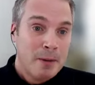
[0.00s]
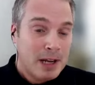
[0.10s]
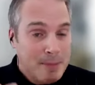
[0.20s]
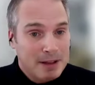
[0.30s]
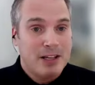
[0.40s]

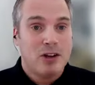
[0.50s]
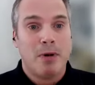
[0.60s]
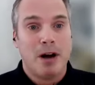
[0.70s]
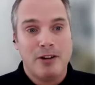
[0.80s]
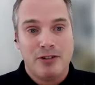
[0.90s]
keep that in your
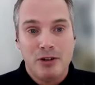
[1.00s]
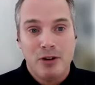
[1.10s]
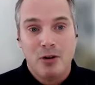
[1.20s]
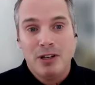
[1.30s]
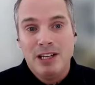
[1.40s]
mind. You
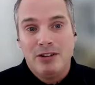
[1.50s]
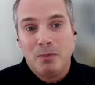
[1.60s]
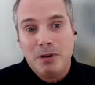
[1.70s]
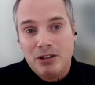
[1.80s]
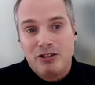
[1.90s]
don't need
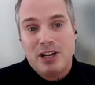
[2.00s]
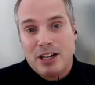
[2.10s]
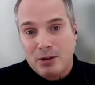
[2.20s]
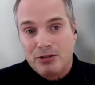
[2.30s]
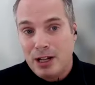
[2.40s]
to be the chair
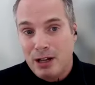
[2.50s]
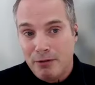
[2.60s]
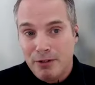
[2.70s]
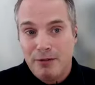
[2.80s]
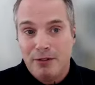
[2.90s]

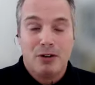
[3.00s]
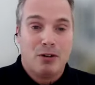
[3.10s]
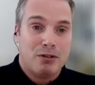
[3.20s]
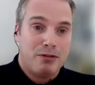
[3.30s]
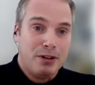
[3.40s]
yourself if you
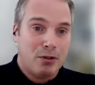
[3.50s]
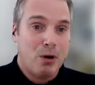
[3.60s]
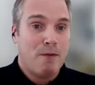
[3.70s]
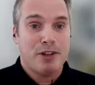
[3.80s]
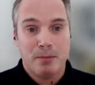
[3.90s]
don't feel
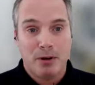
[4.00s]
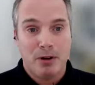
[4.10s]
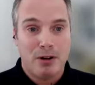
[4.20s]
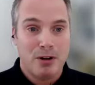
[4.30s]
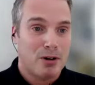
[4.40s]

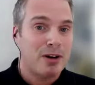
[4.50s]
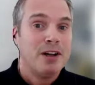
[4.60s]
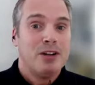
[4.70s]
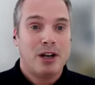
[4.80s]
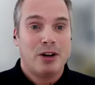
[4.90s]
comfortable,
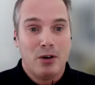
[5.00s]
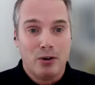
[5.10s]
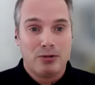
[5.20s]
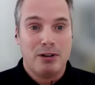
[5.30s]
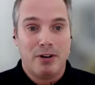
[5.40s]
or you can
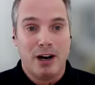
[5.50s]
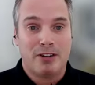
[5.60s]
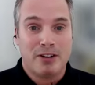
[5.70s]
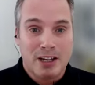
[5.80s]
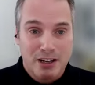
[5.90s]
also
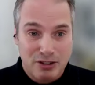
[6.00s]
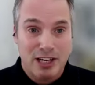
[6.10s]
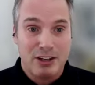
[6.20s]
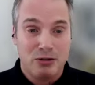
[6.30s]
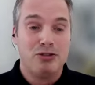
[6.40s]
invite another
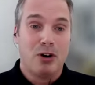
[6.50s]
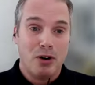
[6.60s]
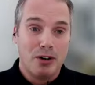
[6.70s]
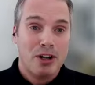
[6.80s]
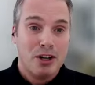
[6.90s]
chair to
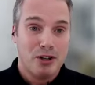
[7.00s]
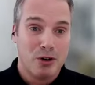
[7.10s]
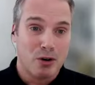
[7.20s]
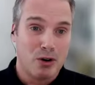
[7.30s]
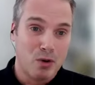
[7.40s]
join
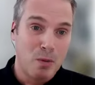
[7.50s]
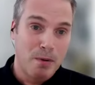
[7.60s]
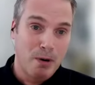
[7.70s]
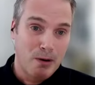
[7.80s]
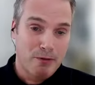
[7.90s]
your
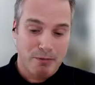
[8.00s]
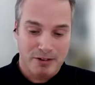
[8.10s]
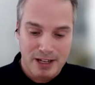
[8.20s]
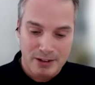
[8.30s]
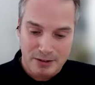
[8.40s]
group of
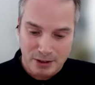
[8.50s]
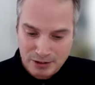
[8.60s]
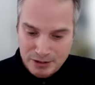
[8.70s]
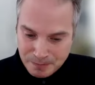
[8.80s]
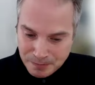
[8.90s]
presenters.